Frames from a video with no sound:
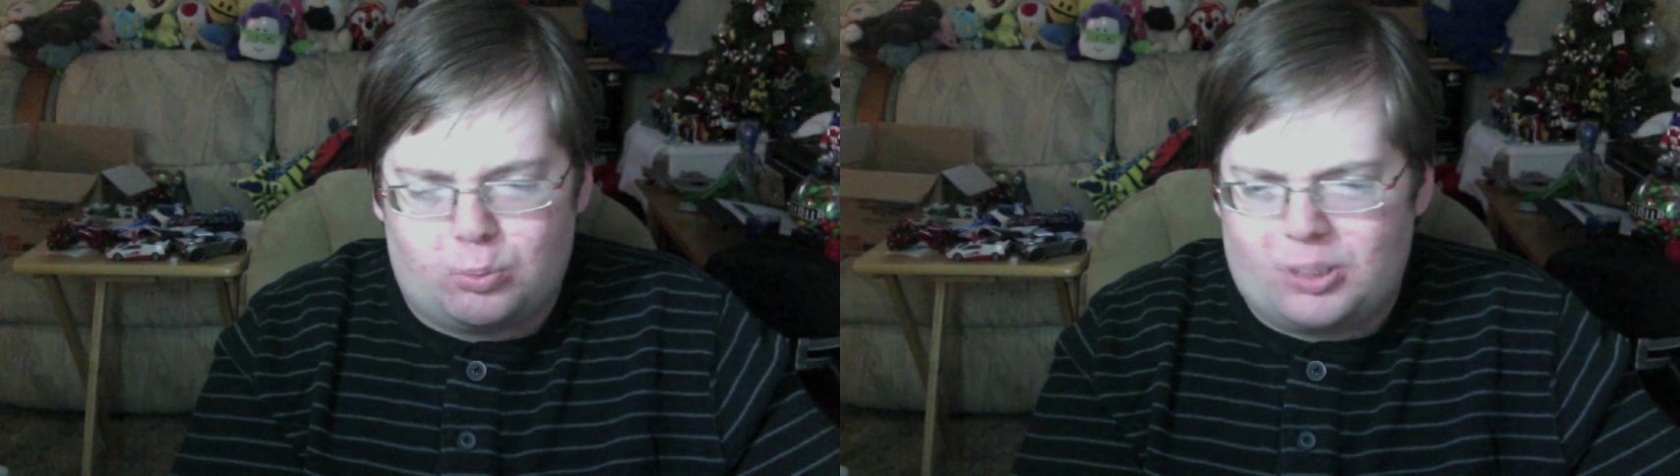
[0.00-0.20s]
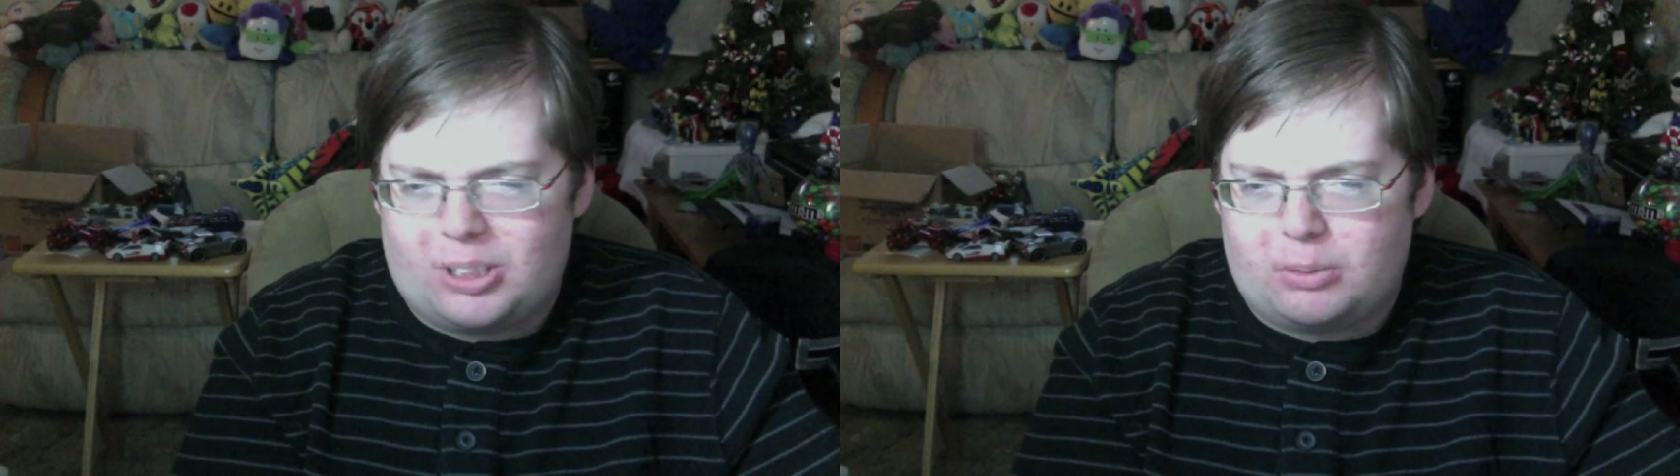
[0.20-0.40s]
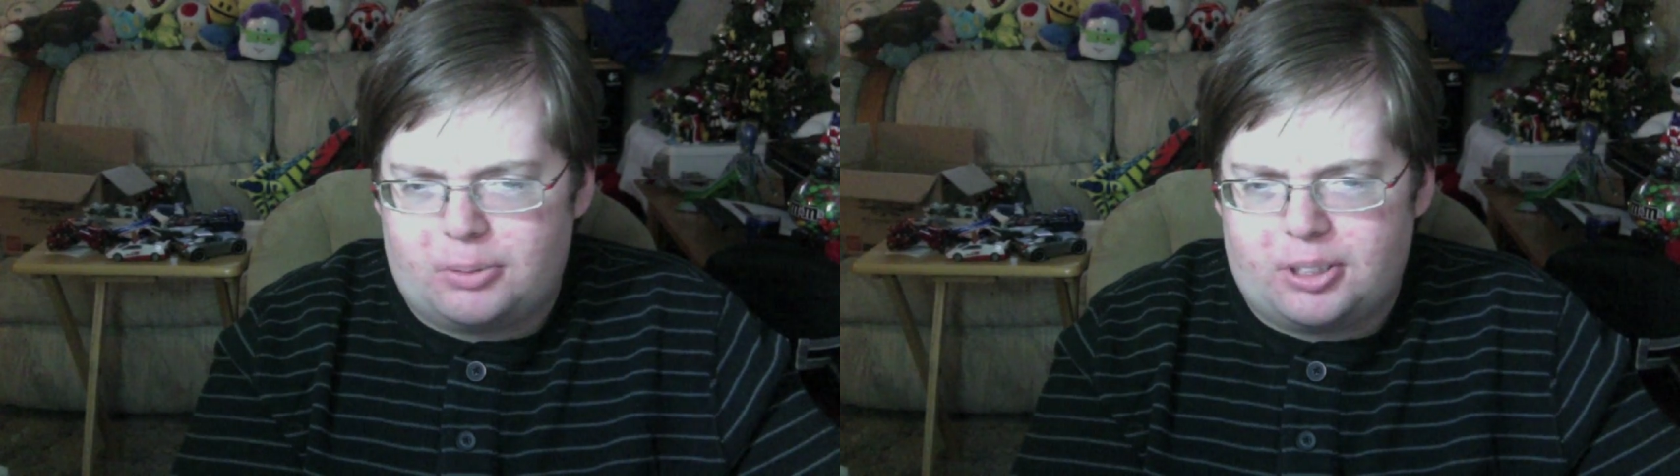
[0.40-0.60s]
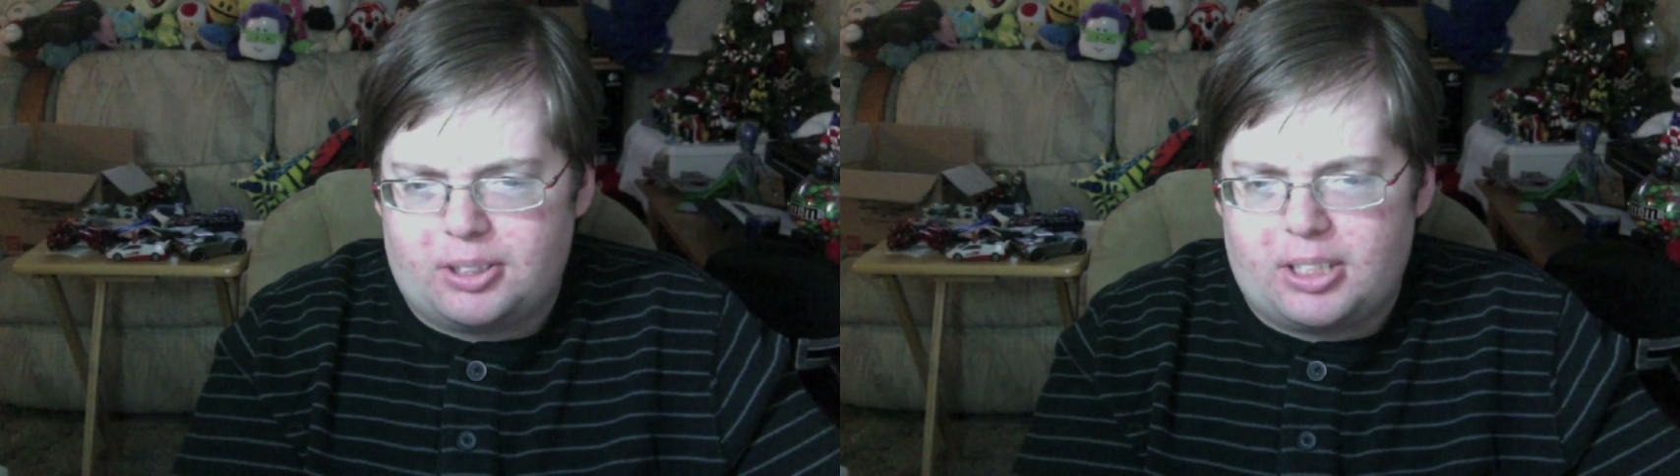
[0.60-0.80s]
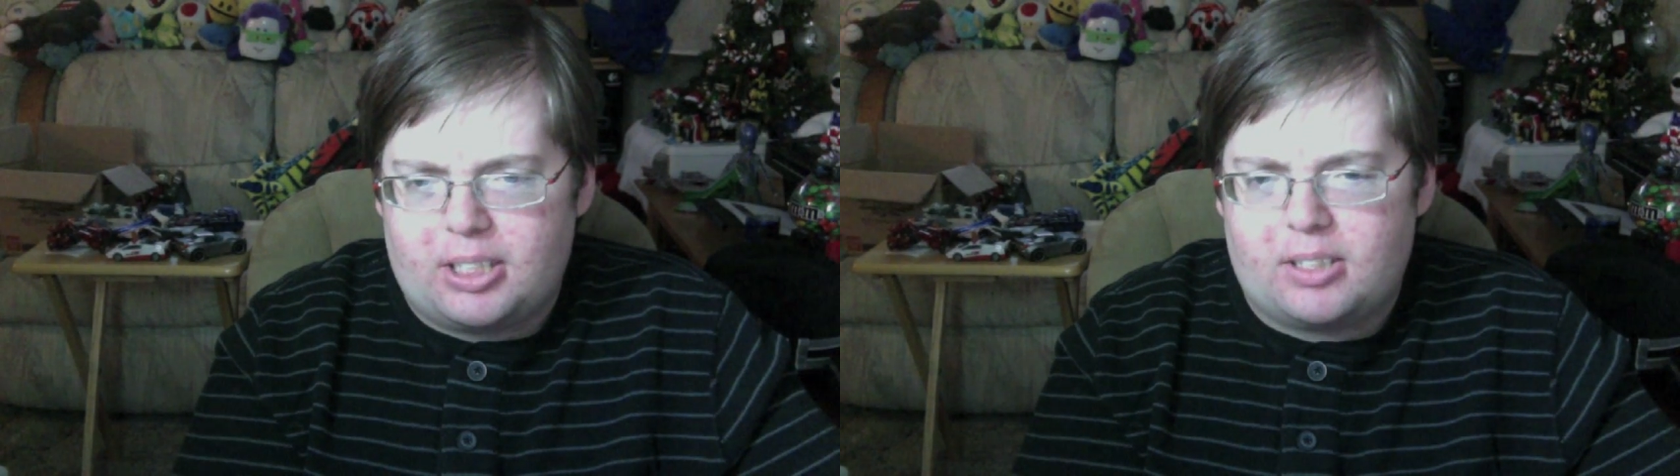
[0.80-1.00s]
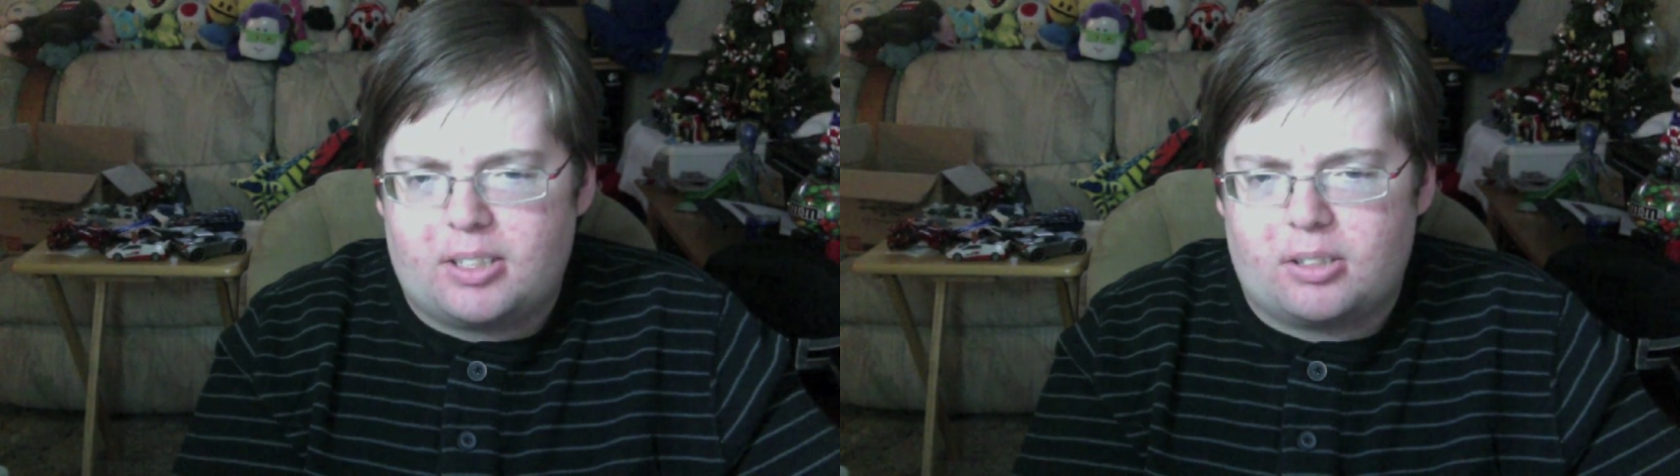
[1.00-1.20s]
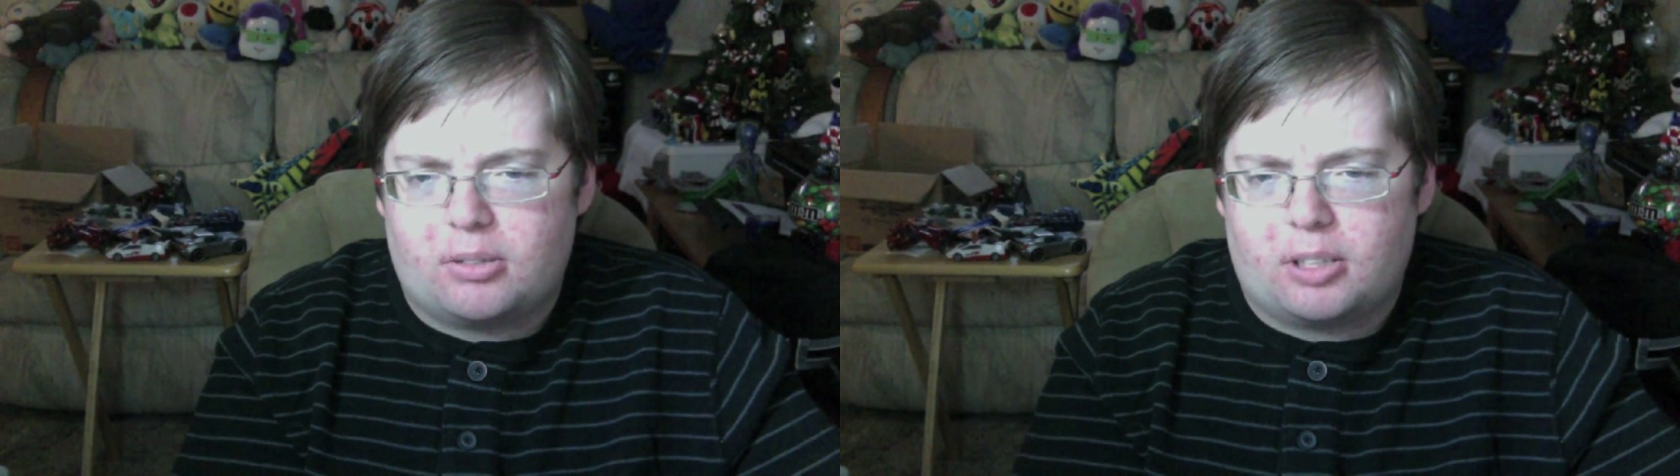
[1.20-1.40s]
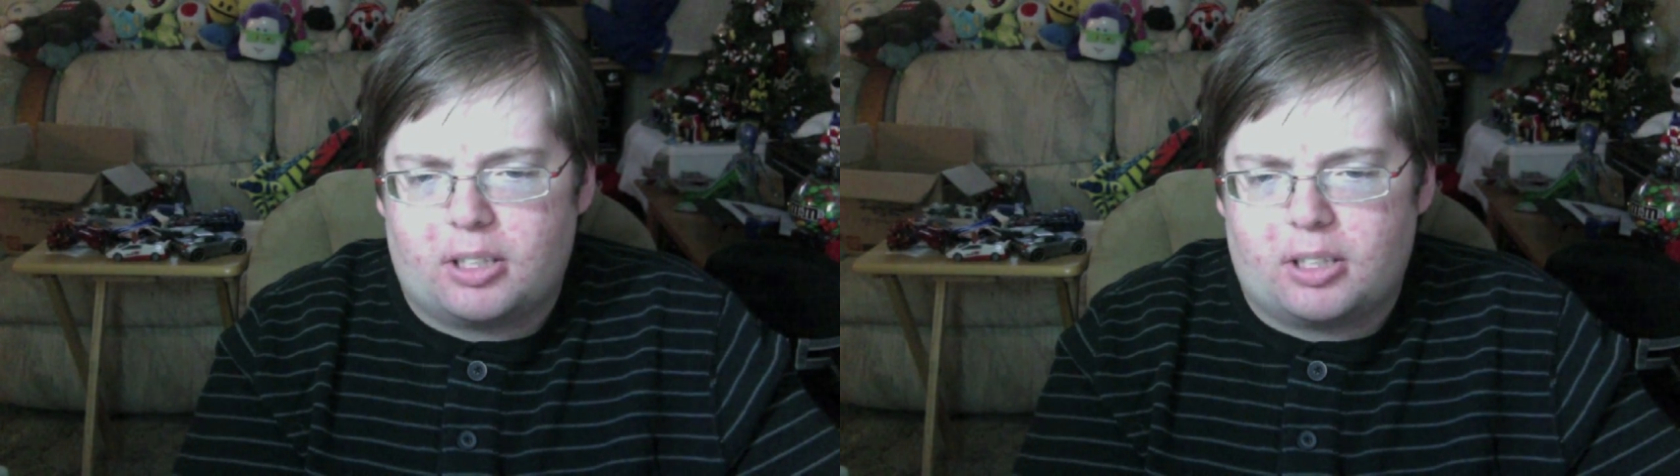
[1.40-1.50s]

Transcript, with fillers: real need to